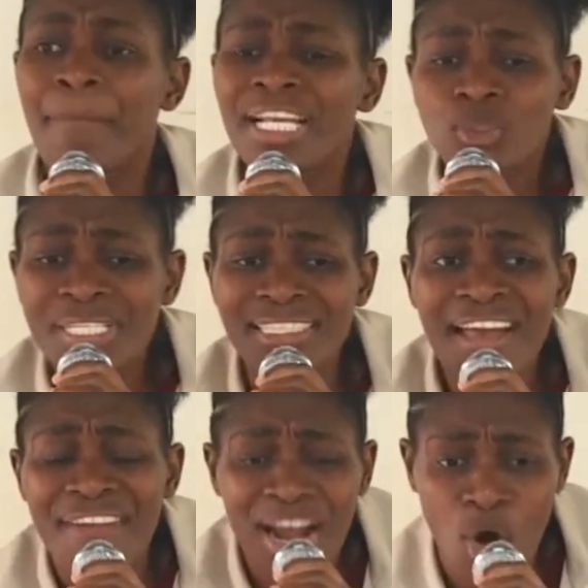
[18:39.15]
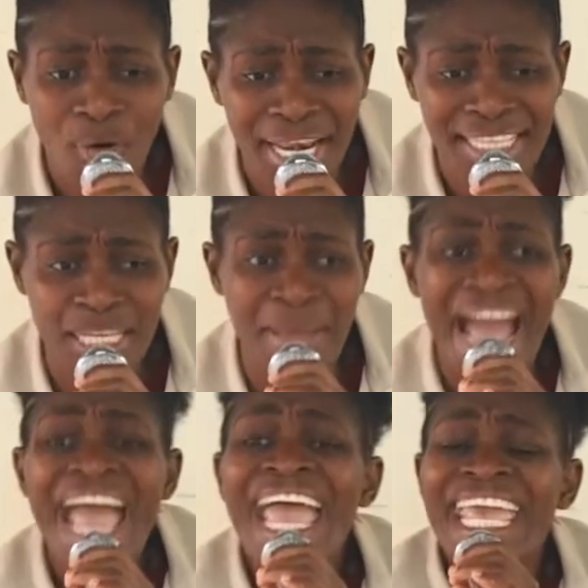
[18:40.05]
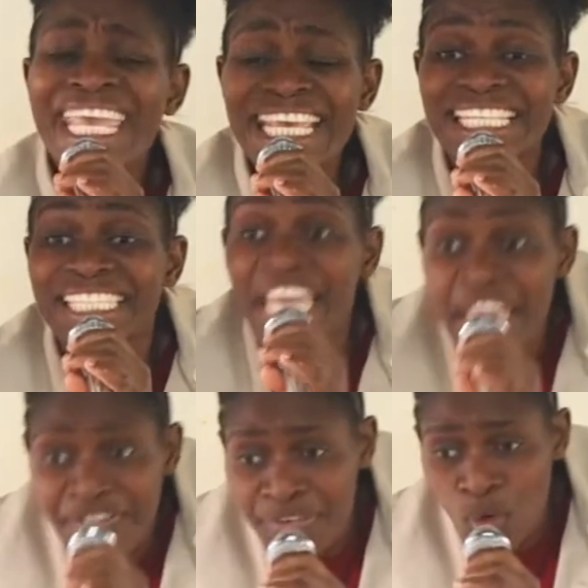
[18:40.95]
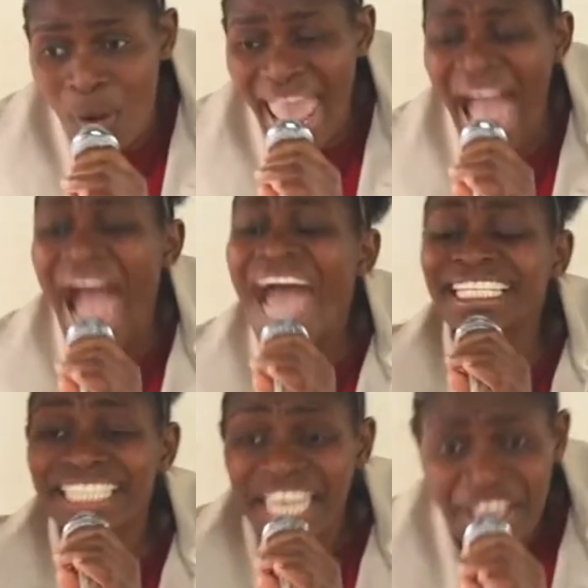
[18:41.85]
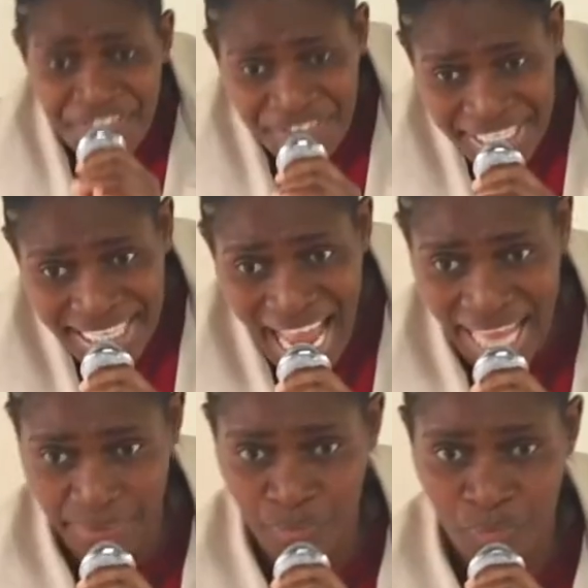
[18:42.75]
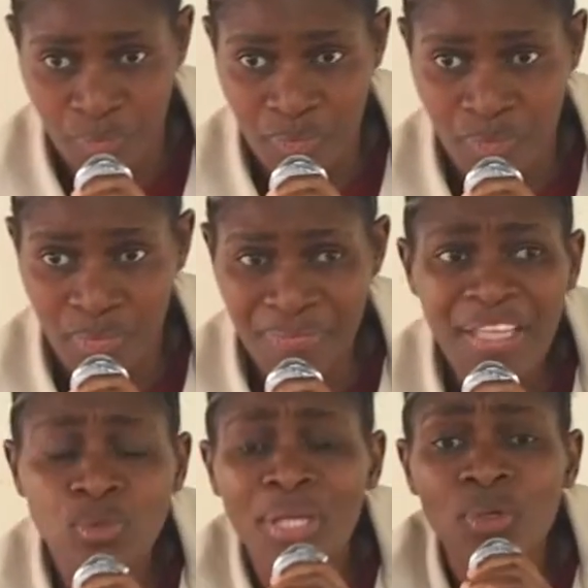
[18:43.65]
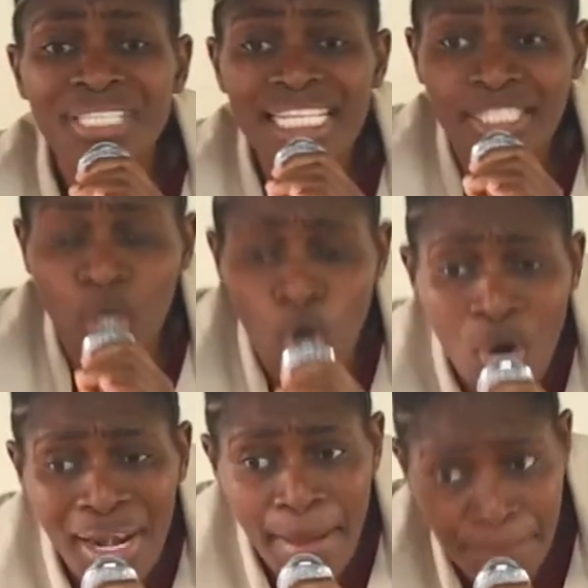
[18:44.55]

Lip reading: But we serve a God, and I say, he is everywhere at every time. That when you just call